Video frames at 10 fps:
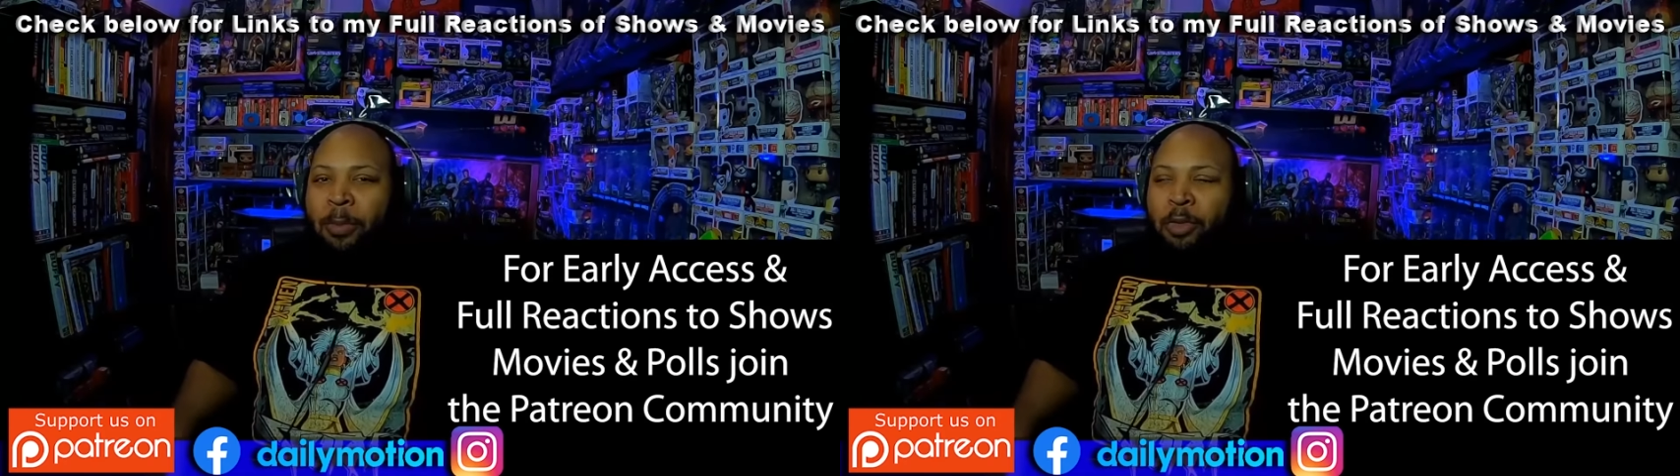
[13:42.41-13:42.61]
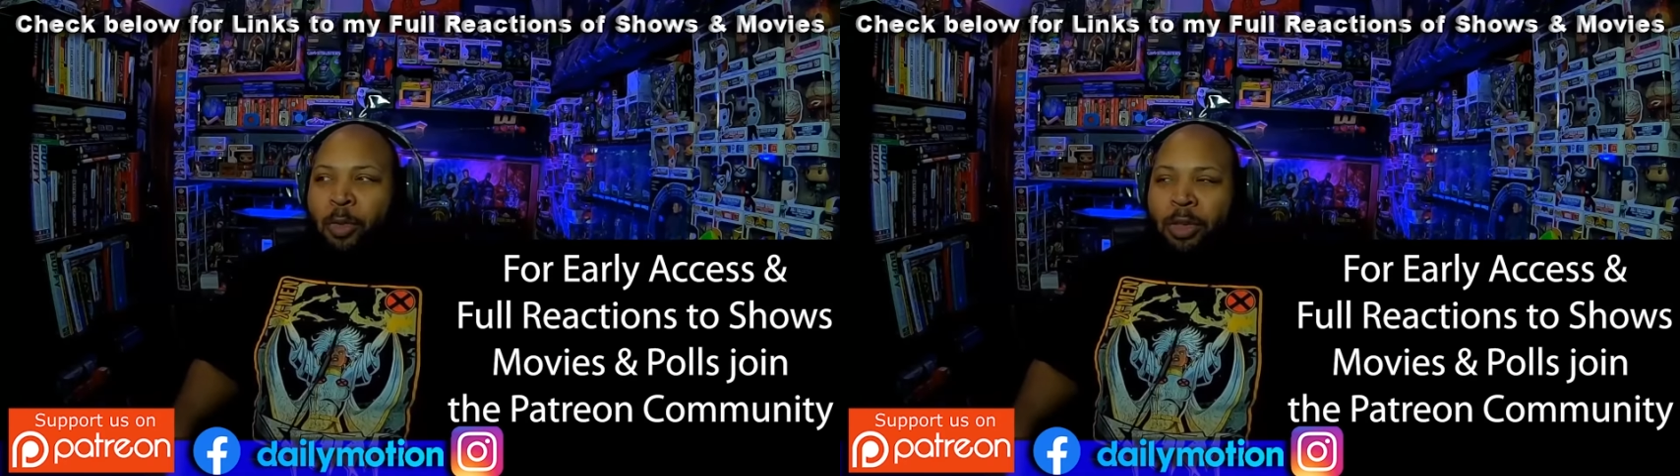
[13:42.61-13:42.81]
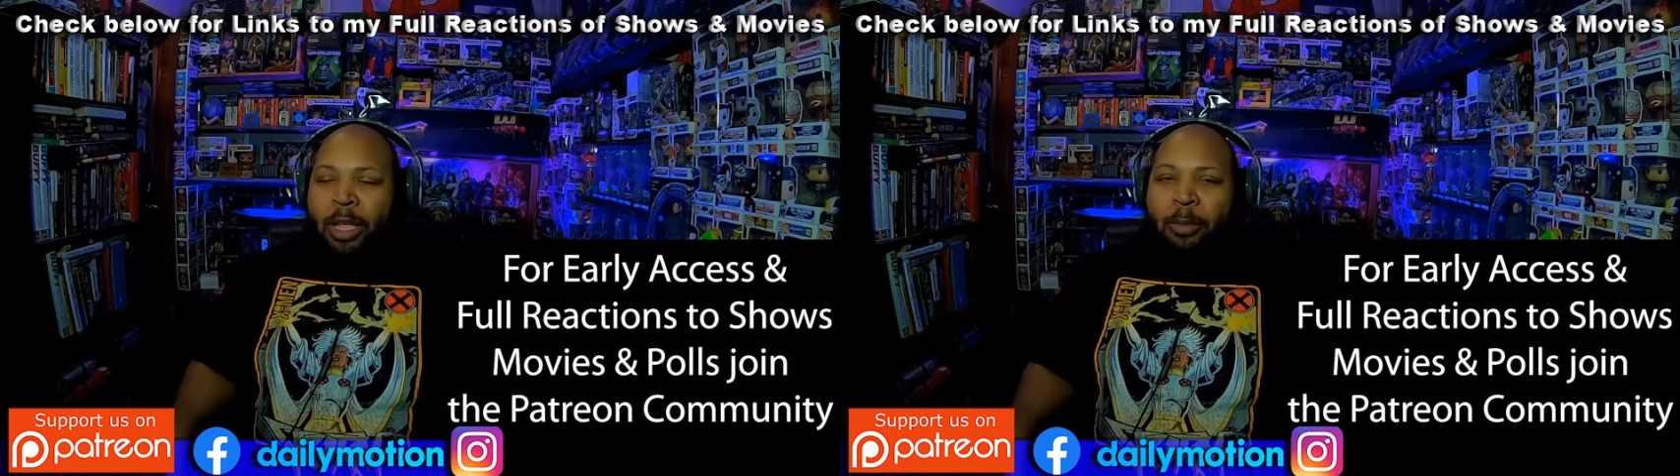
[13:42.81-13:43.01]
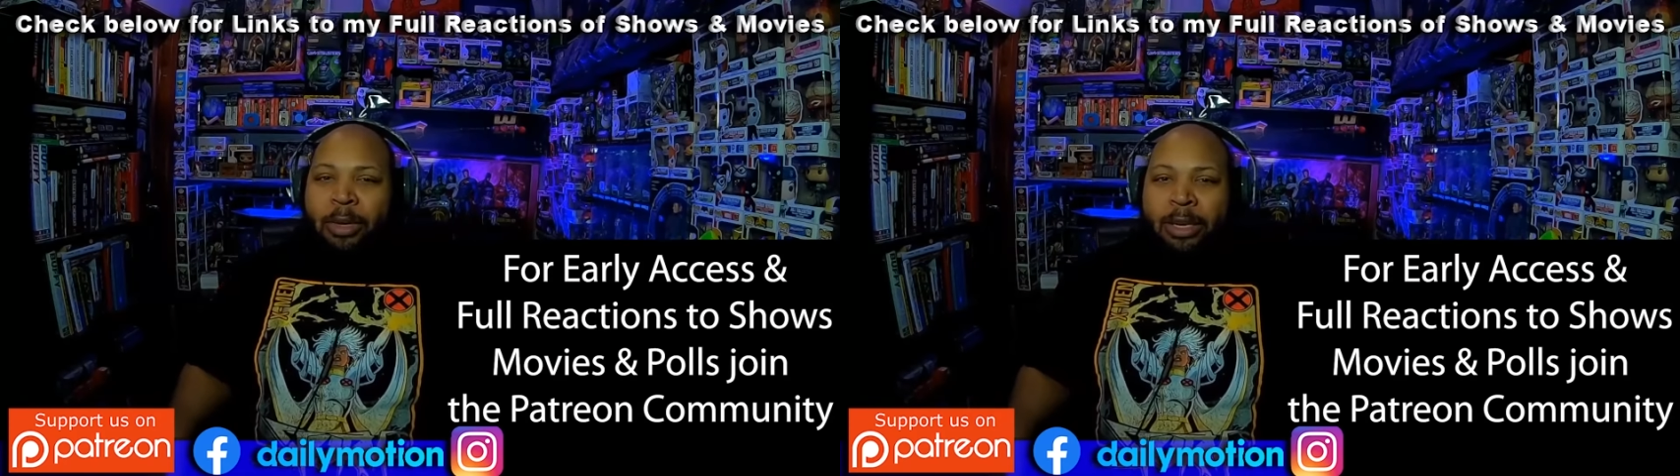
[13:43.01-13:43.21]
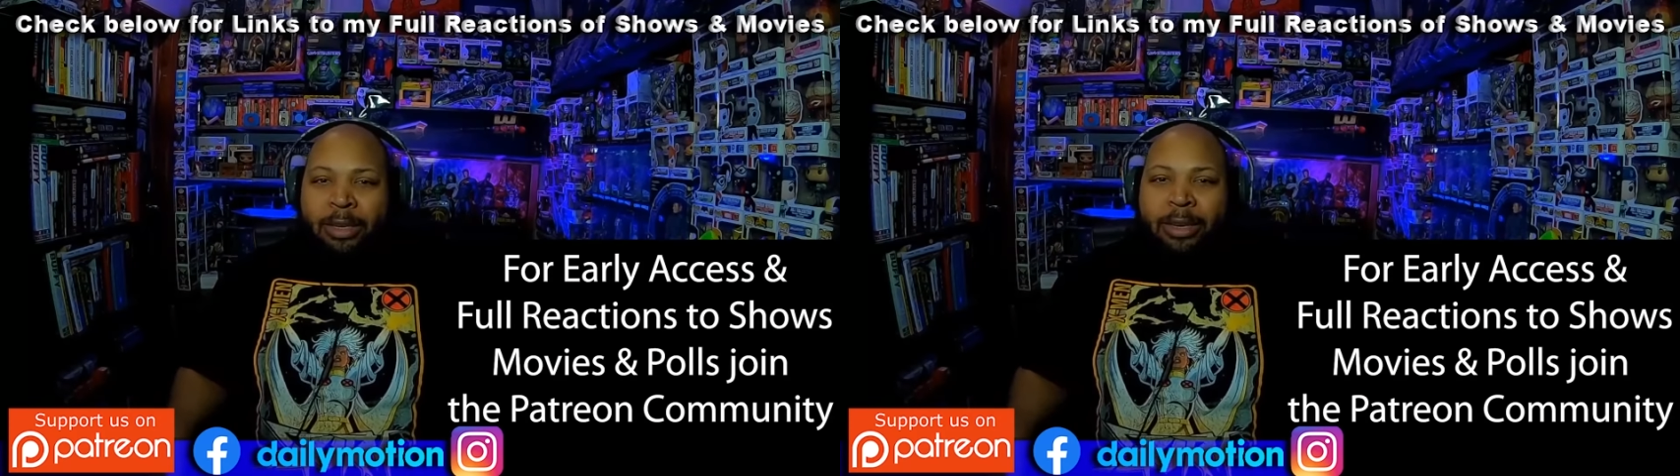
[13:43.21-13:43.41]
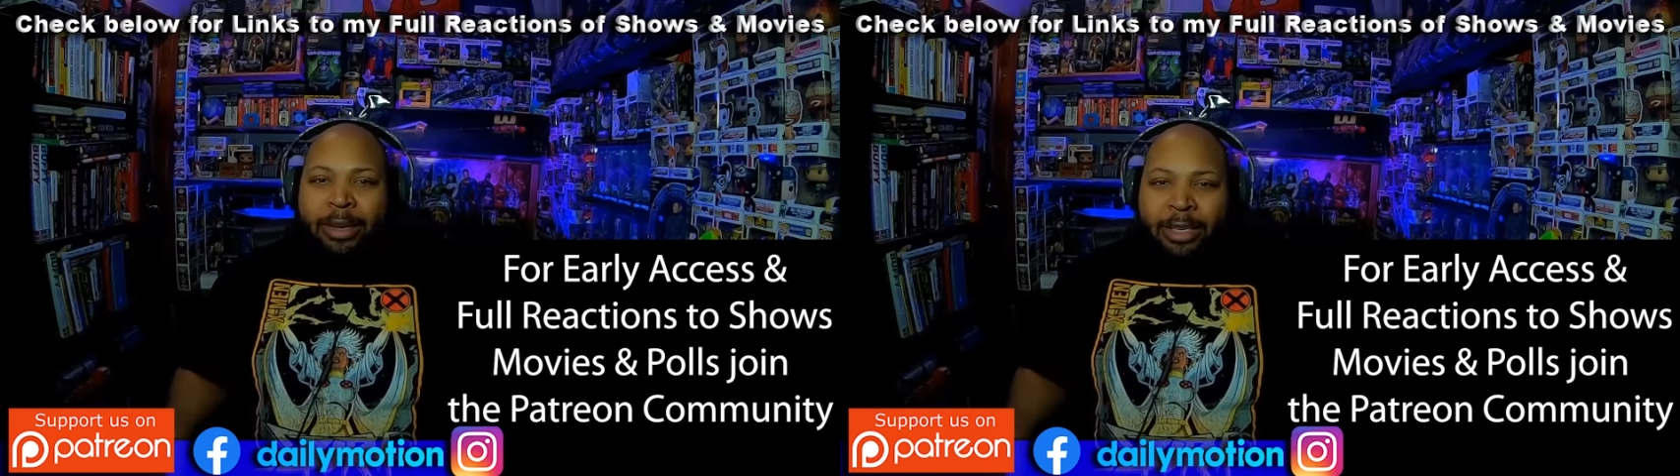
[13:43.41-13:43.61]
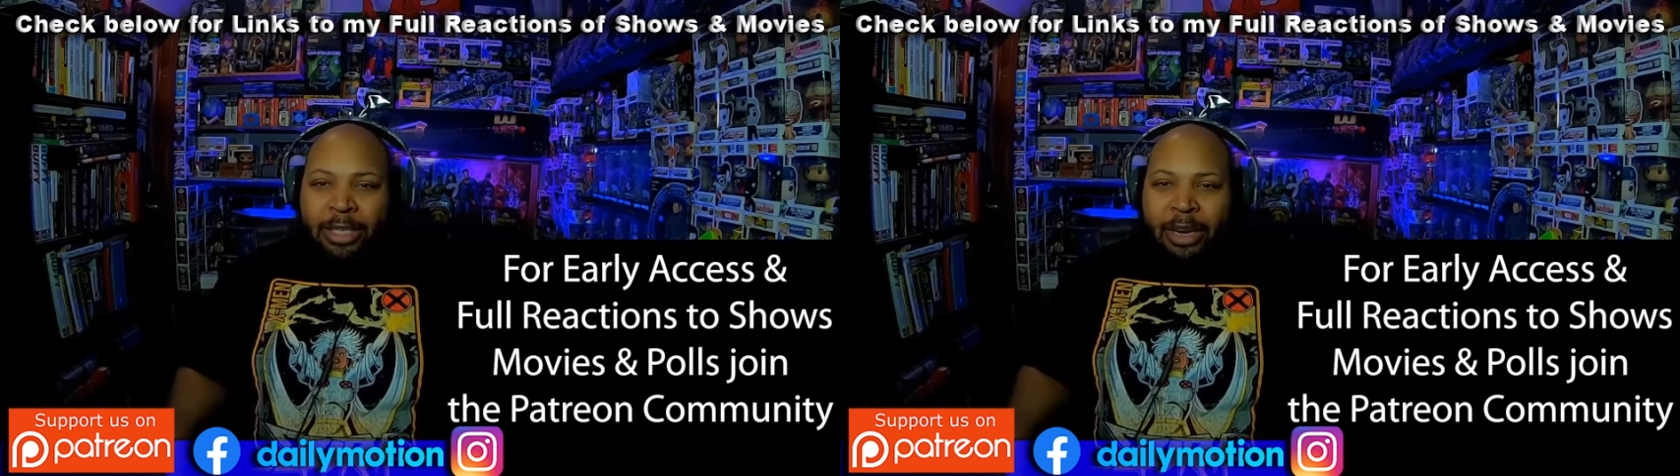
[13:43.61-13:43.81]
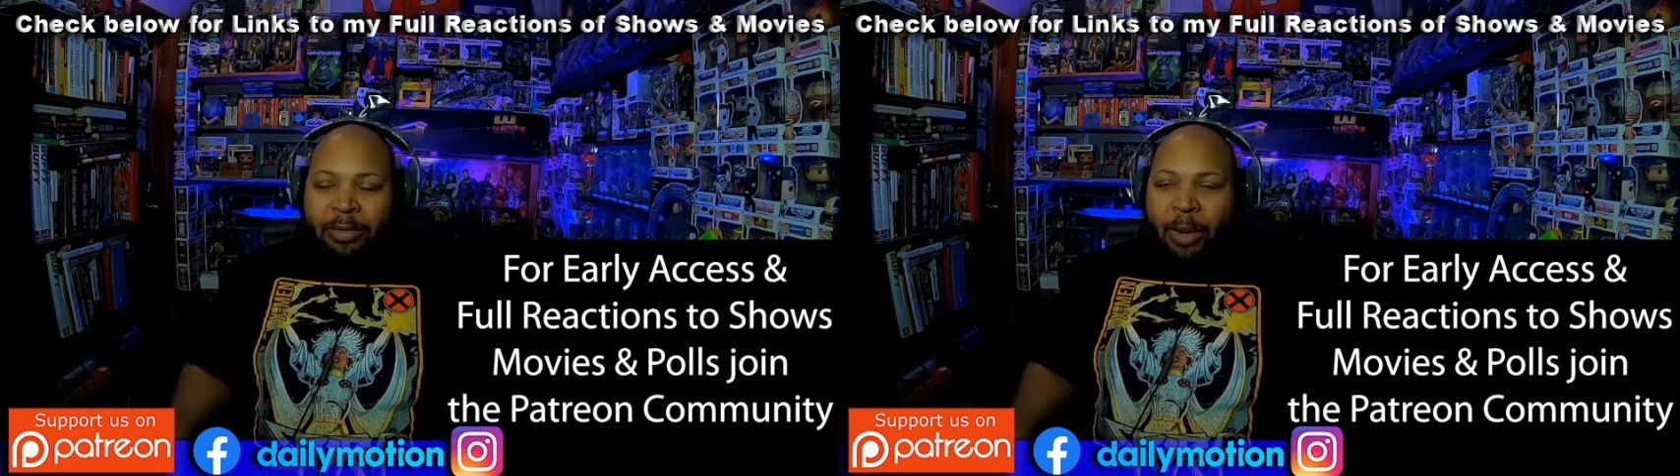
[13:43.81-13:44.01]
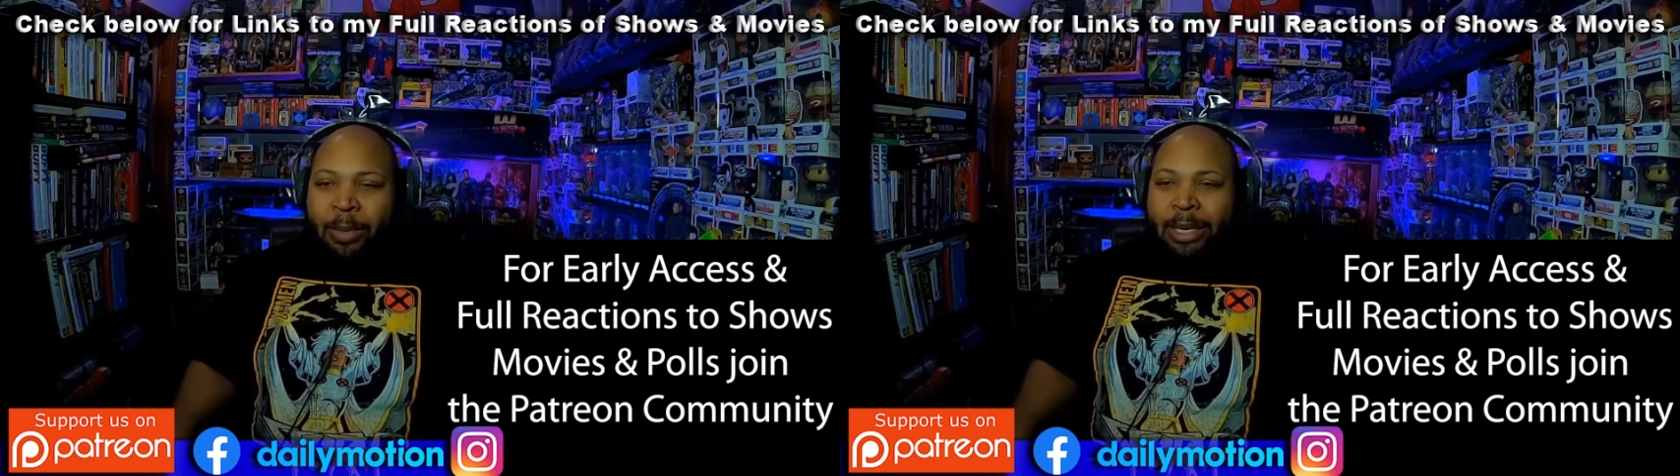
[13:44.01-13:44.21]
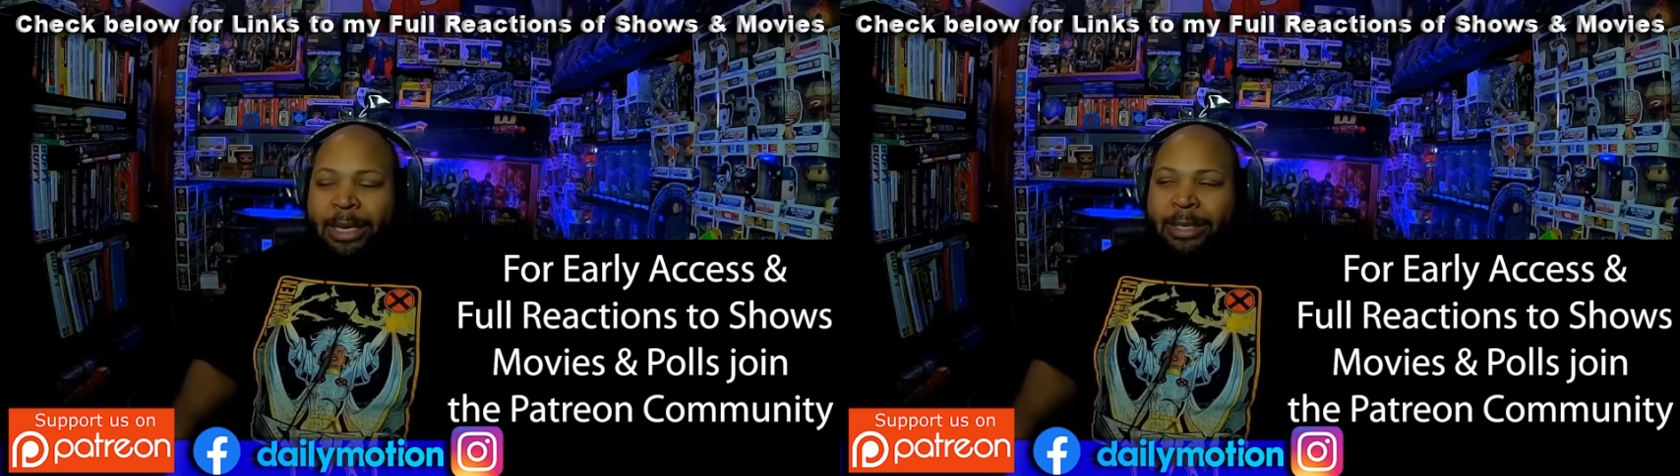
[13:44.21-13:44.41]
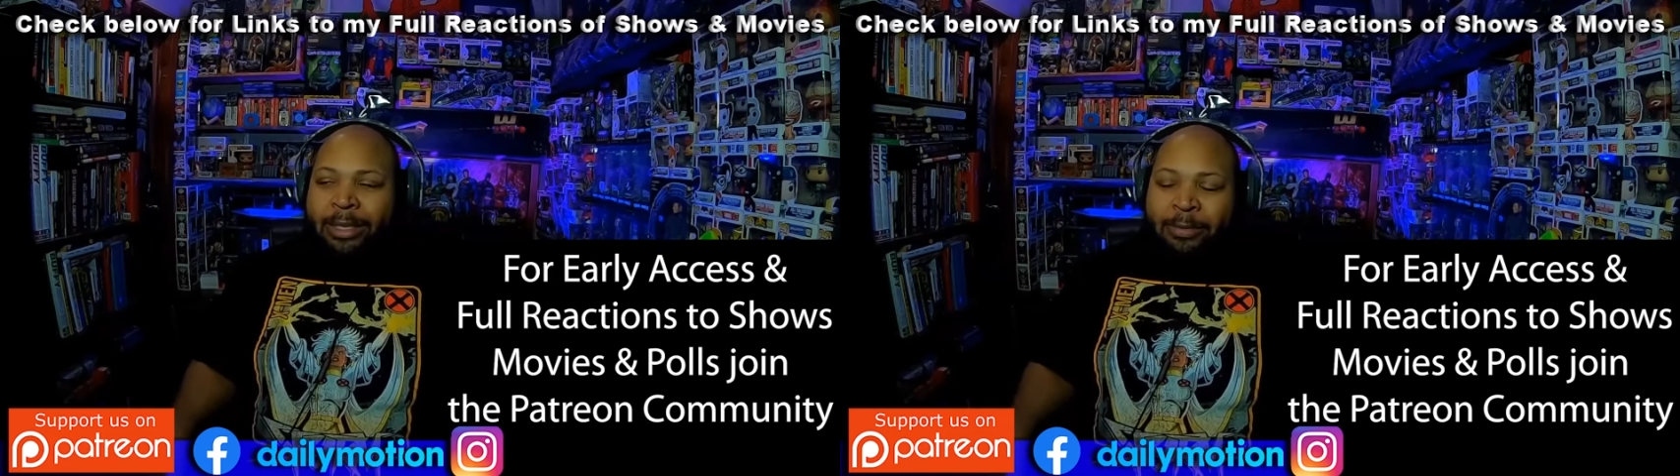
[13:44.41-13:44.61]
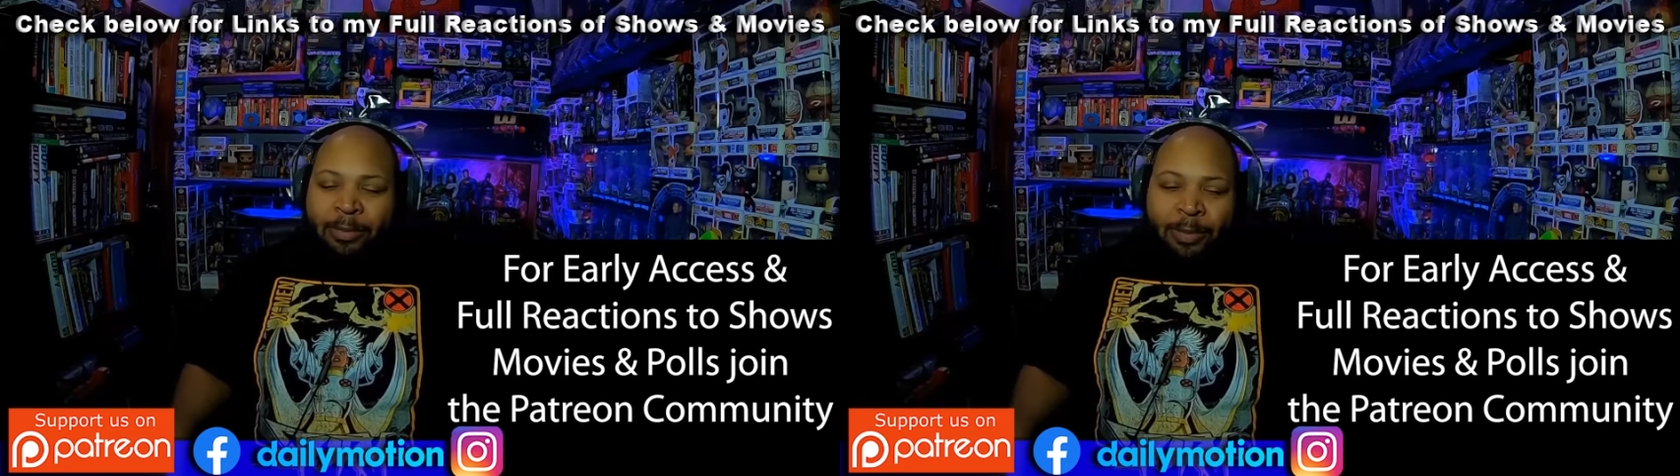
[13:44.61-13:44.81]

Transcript: how much work they had to put in just have a couple of kids.